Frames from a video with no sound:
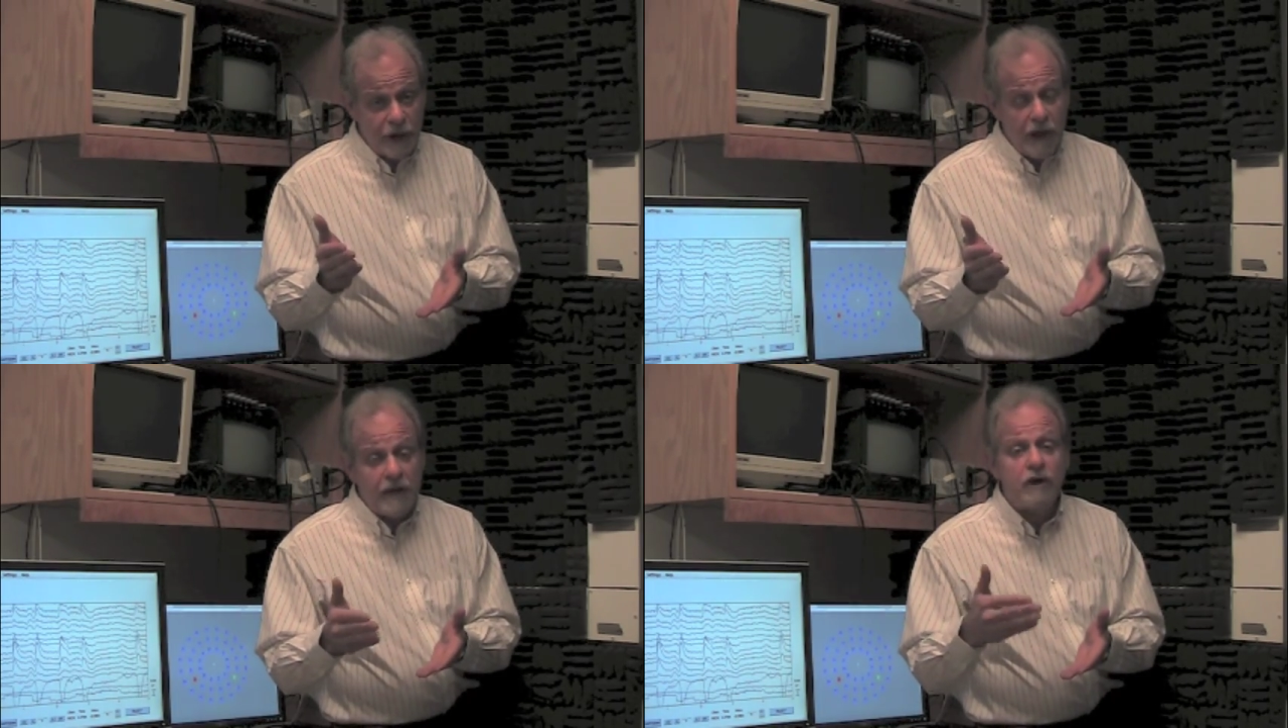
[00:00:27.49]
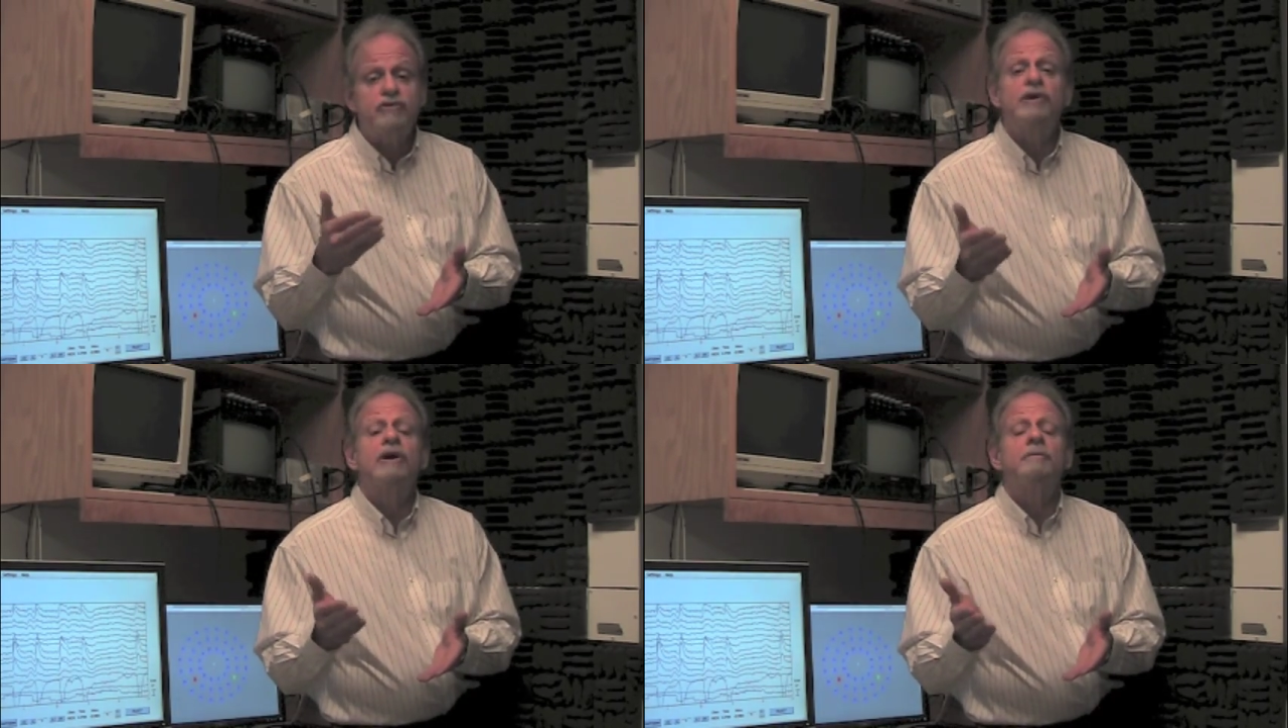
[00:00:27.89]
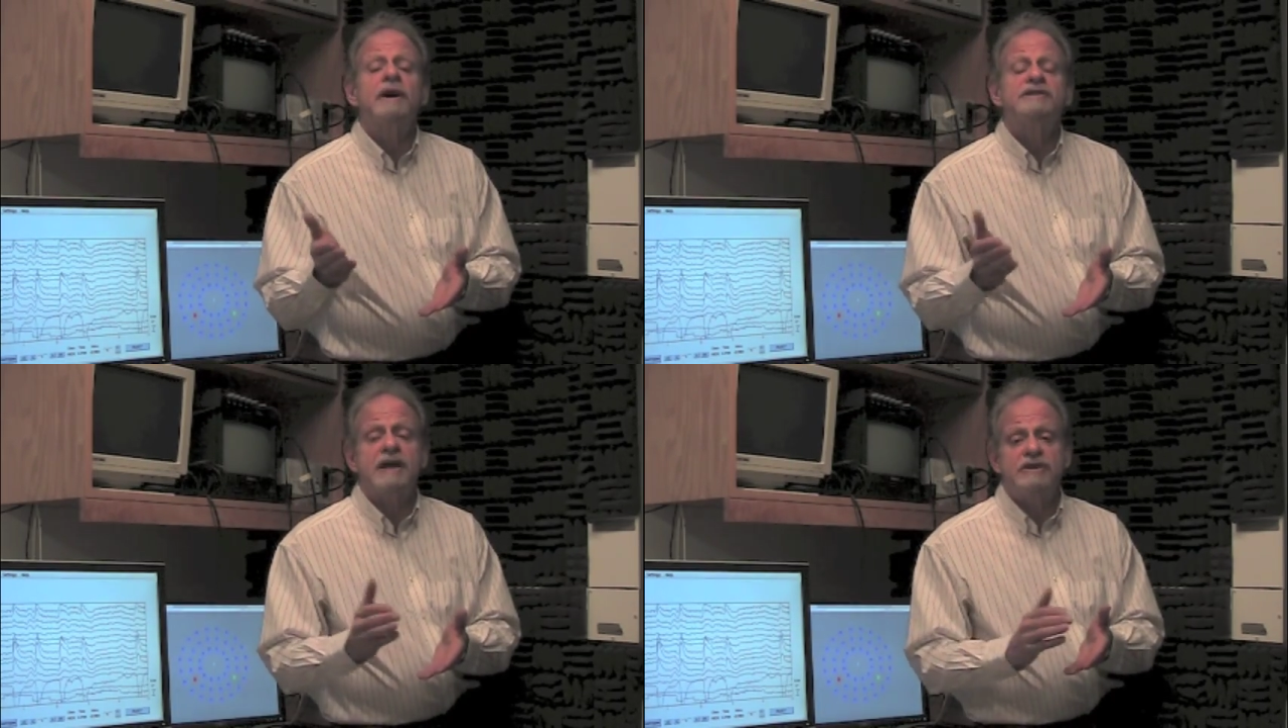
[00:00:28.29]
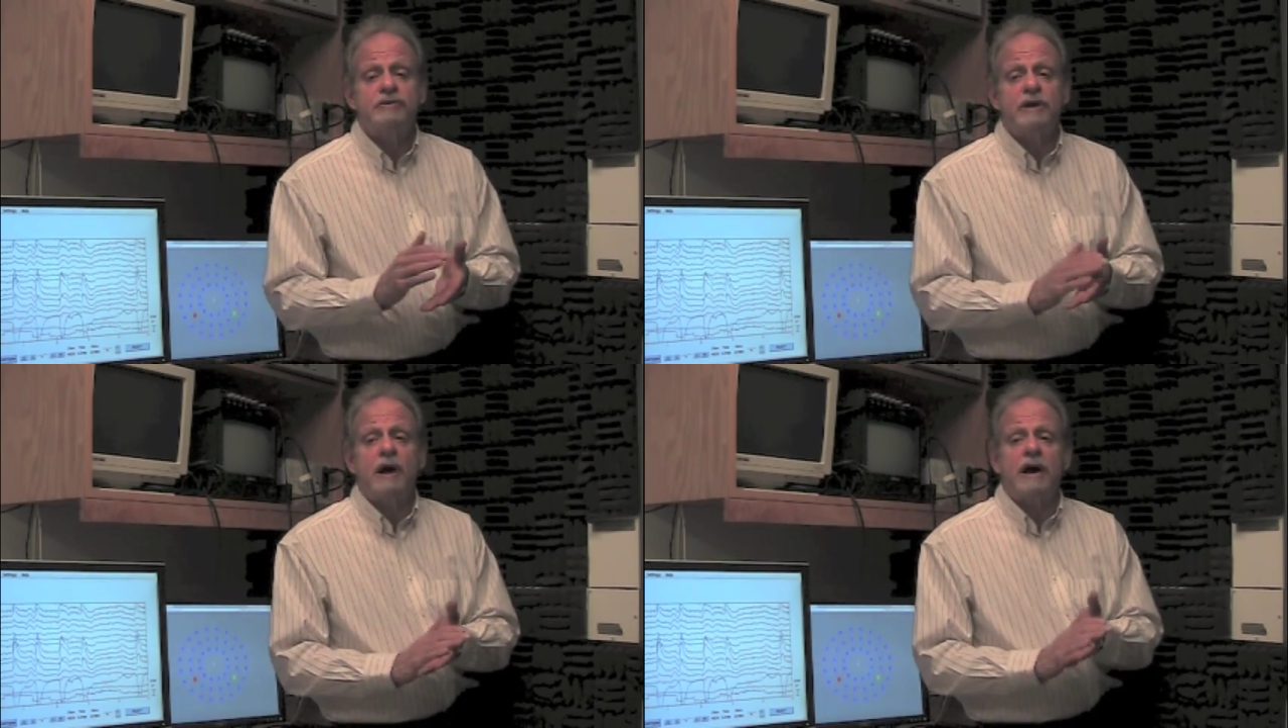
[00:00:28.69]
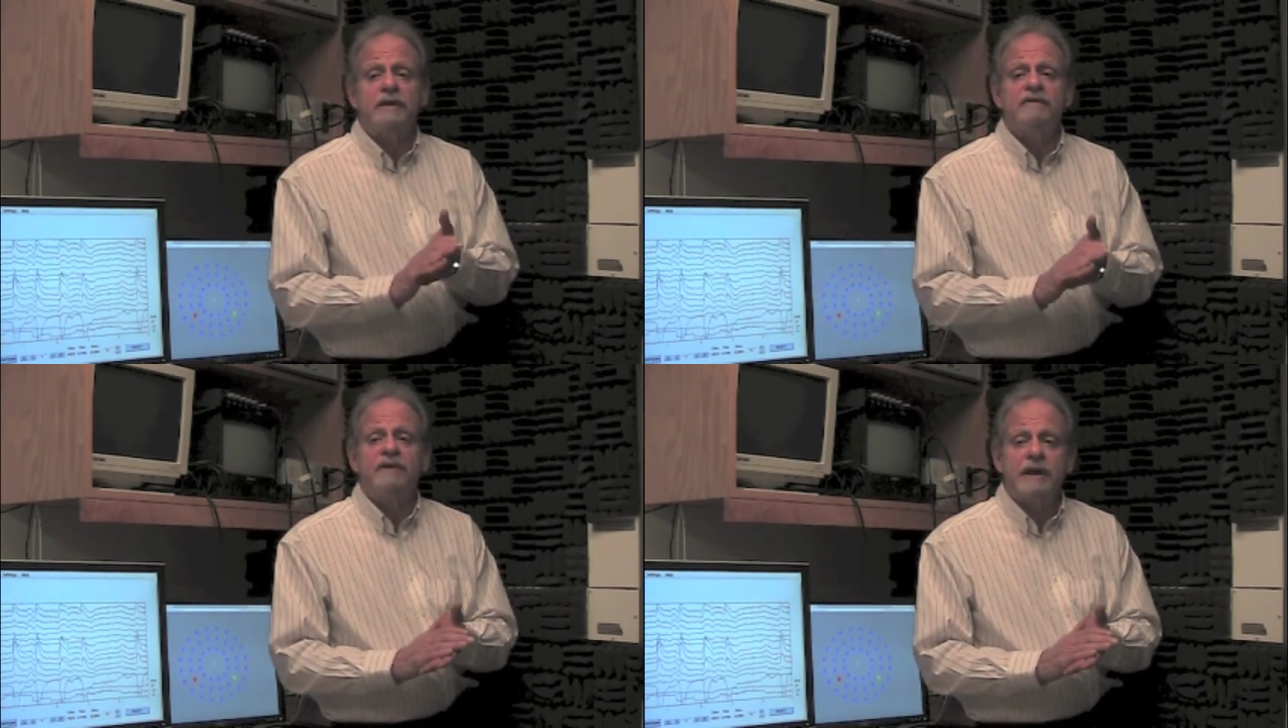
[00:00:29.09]
that are triggered by sensory and
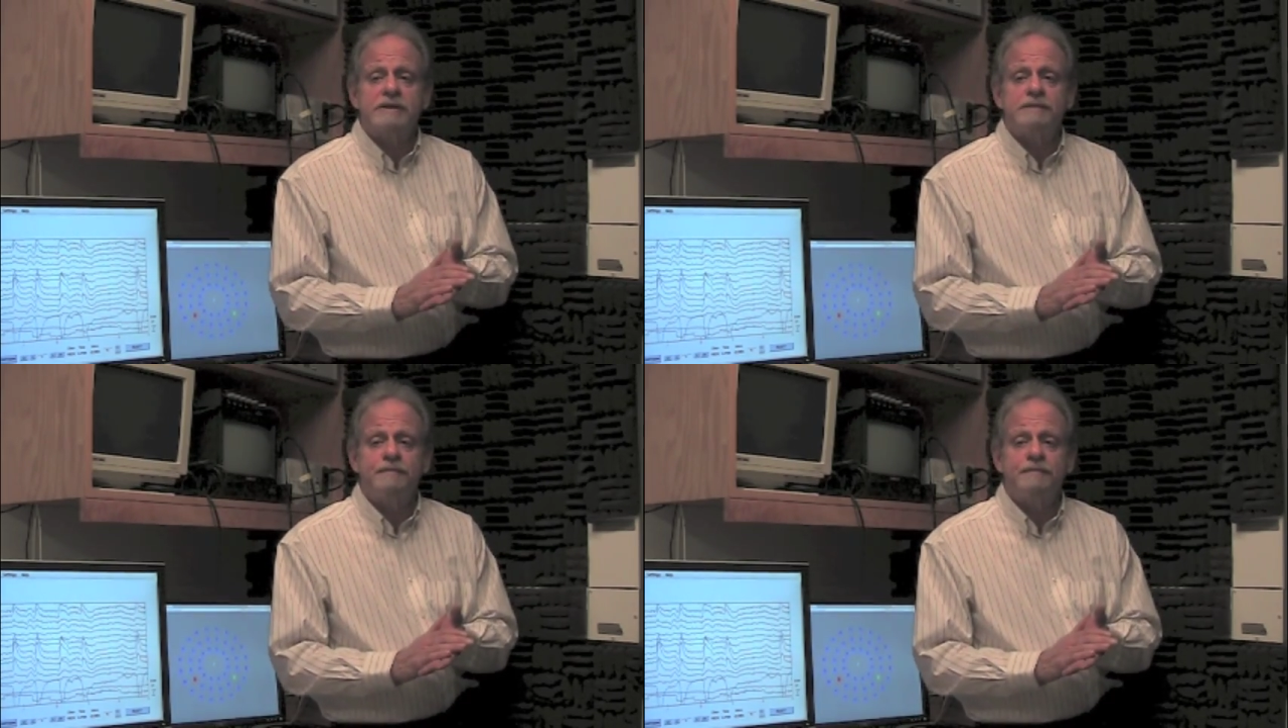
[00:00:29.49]
cognitive events.